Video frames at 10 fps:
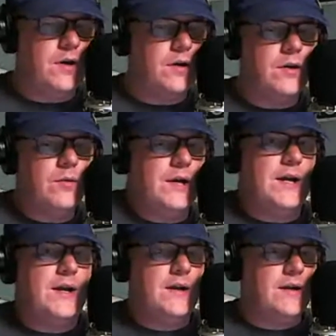you and
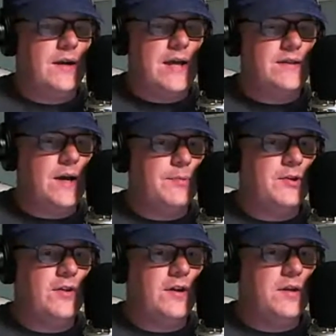I had the
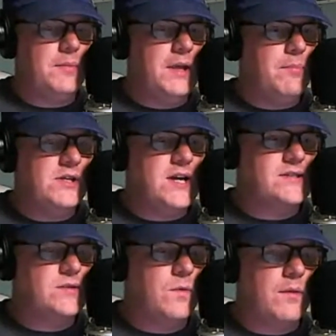opportunity to meet Brett
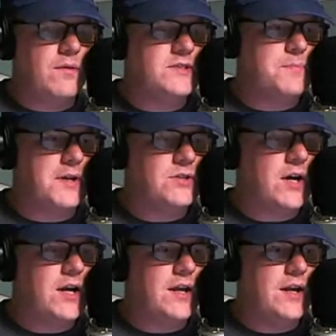Jackson when we were at spring
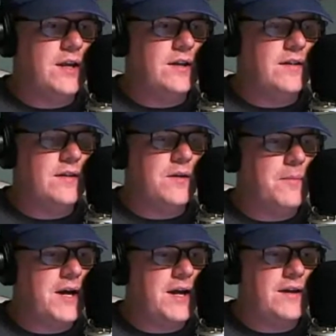training, and
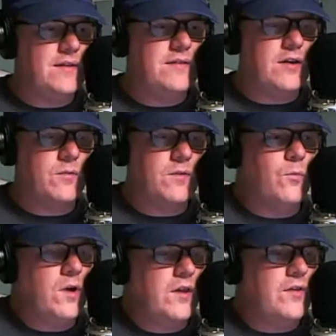I talked with him
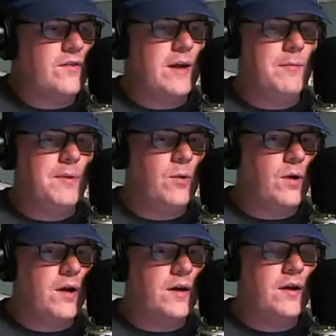one other time in
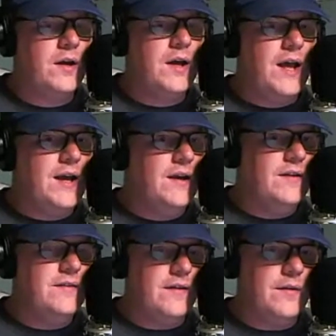Peoria,
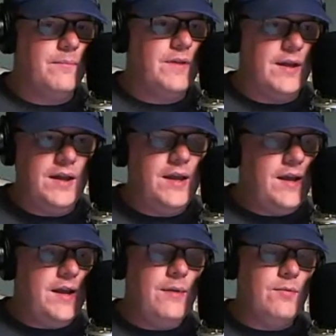and
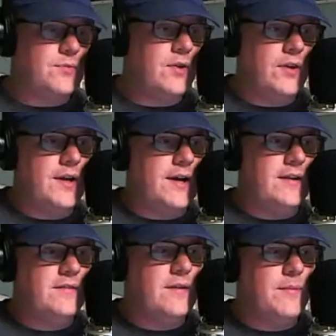he was really
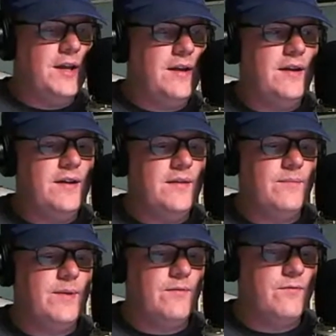nice. I mean, he
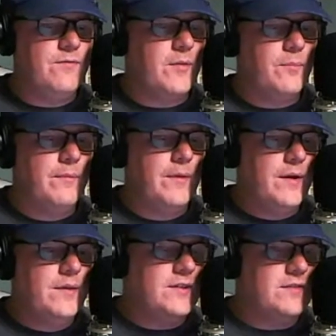from
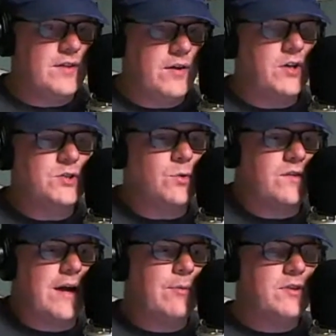just our short
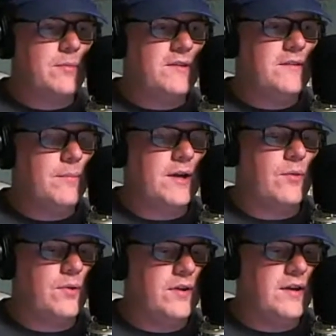time with him, he seemed like a
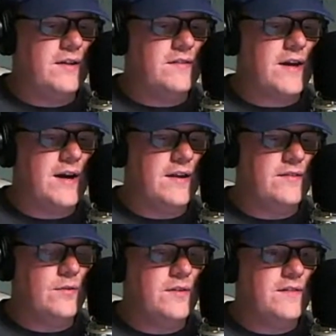really nice guy.
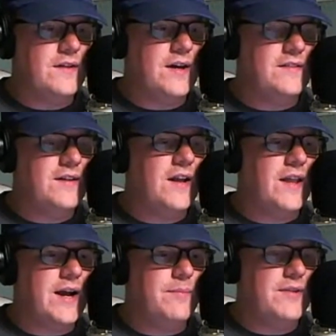So it's not
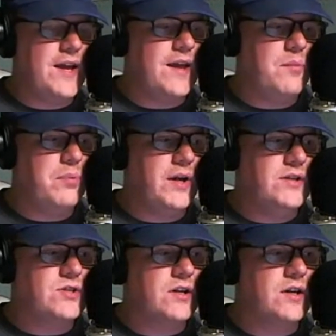like I'm taking
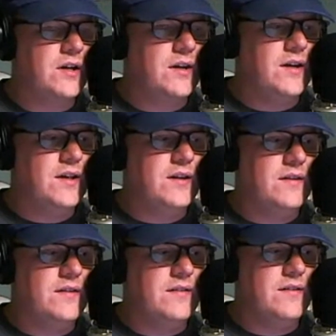pleasure
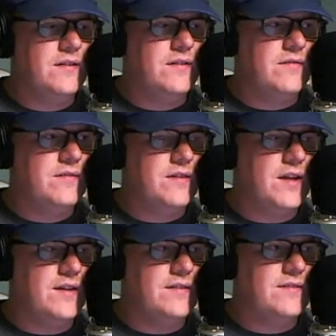in
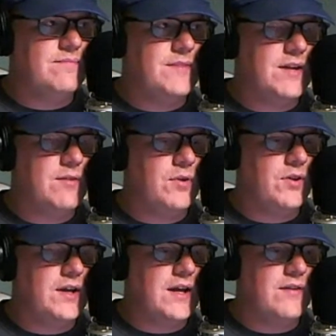things
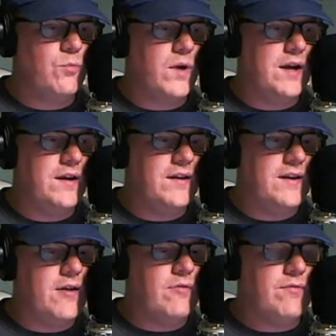really kind of winding
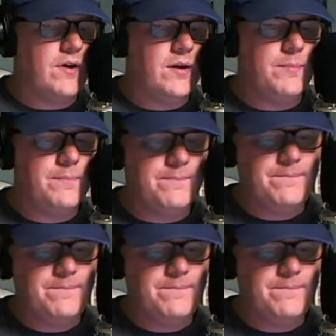down for him.